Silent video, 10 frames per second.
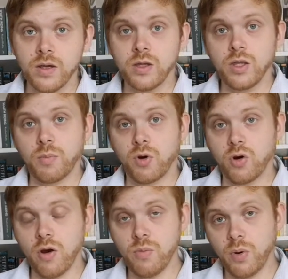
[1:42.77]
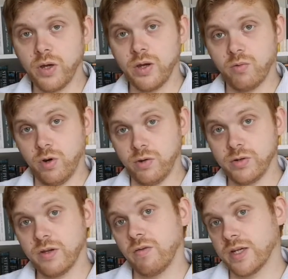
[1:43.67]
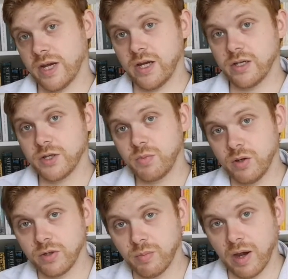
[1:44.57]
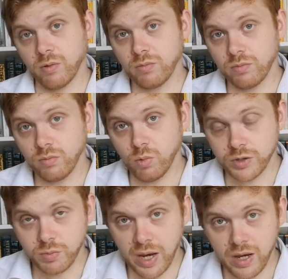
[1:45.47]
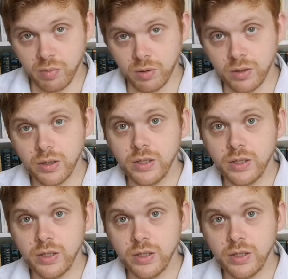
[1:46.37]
the appropriate route, if there's any dispute about what's payable,